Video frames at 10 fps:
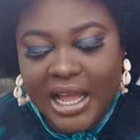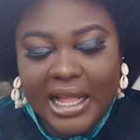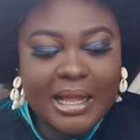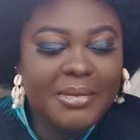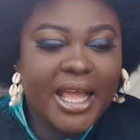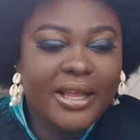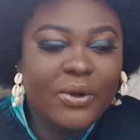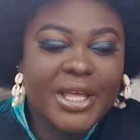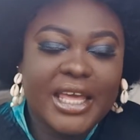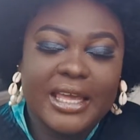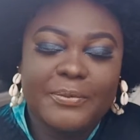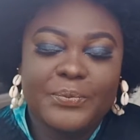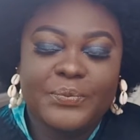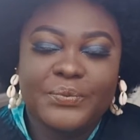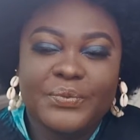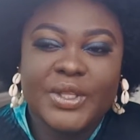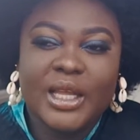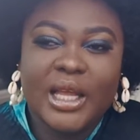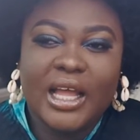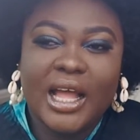And I'm like, okay.
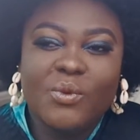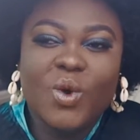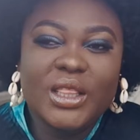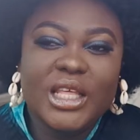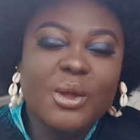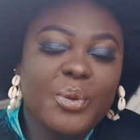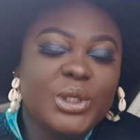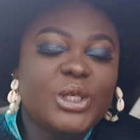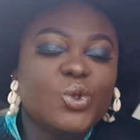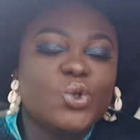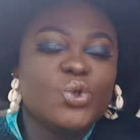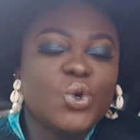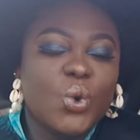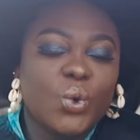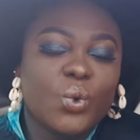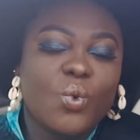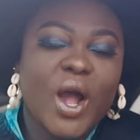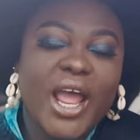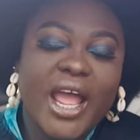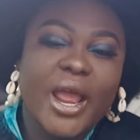One thing people need to know,
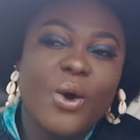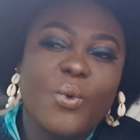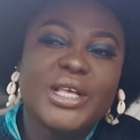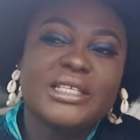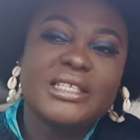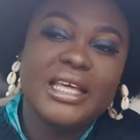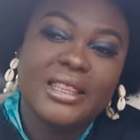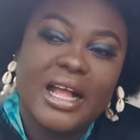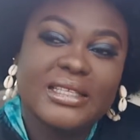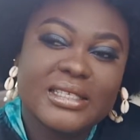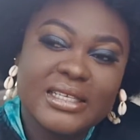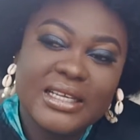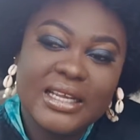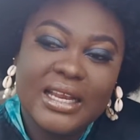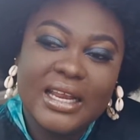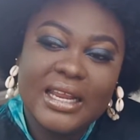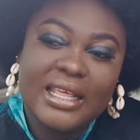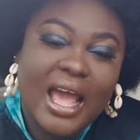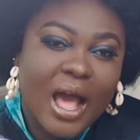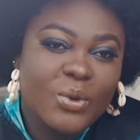why I always say that
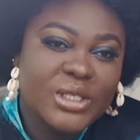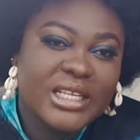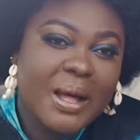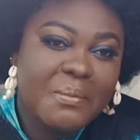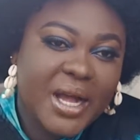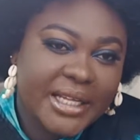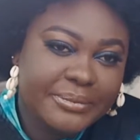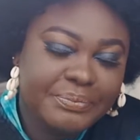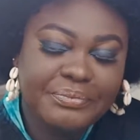the Hausa man